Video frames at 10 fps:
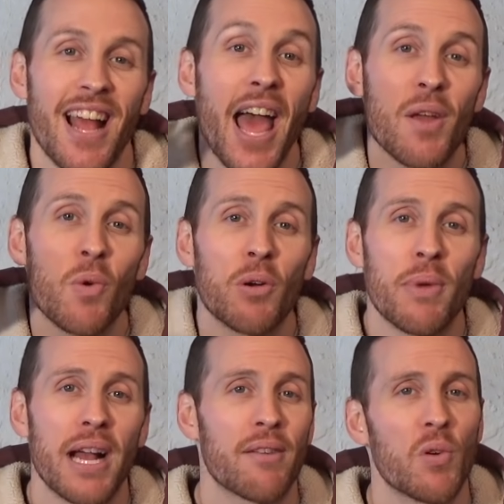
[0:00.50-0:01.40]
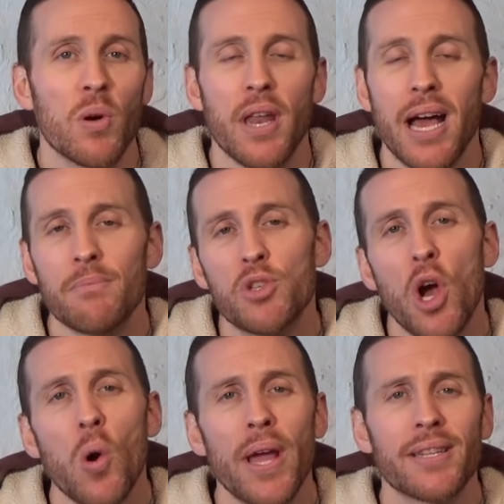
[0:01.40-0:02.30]
Hey, welcome back everyone. I'm
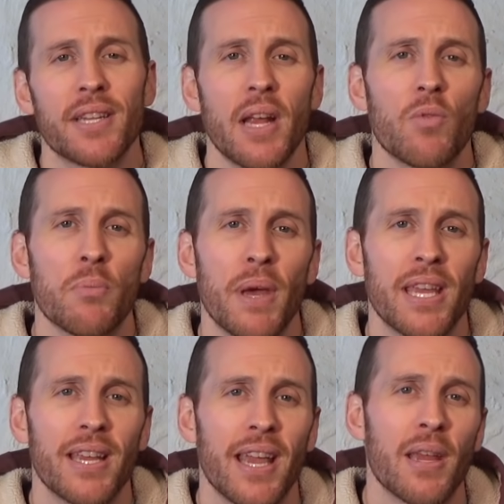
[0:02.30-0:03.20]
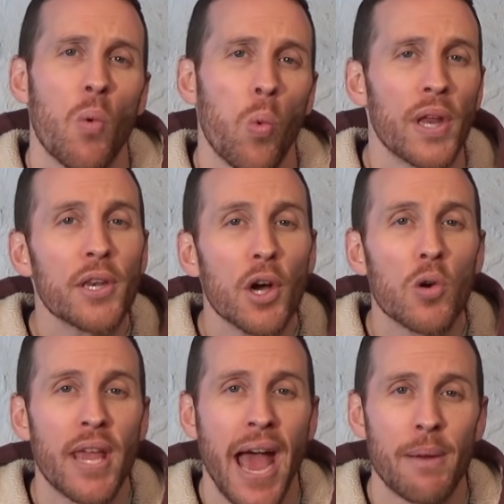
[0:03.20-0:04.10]
Joe and today we're making a
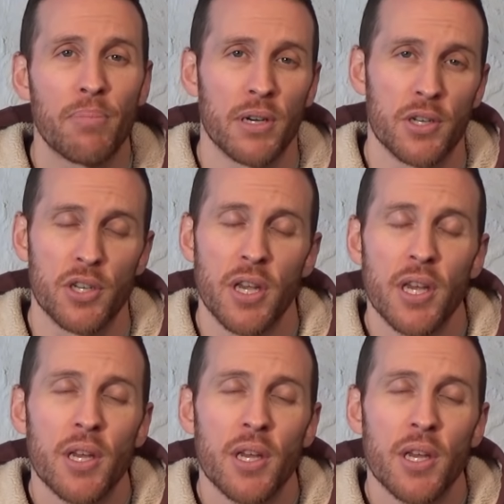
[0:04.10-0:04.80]
window cat perch.